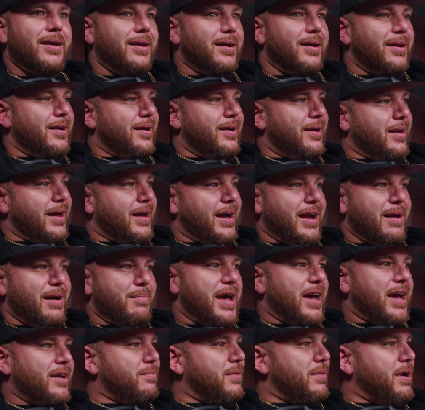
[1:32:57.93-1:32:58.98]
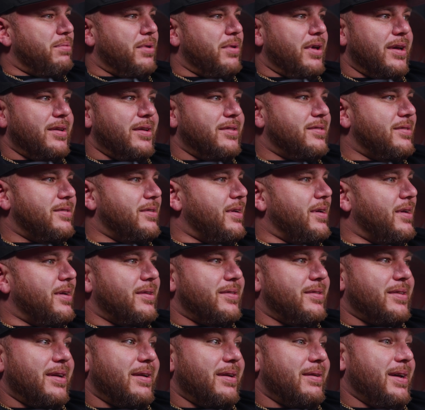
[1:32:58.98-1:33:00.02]
got back to my place, and I was like,
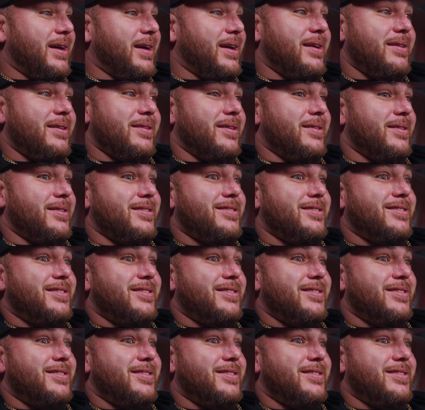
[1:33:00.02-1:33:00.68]
I ain't done this shit.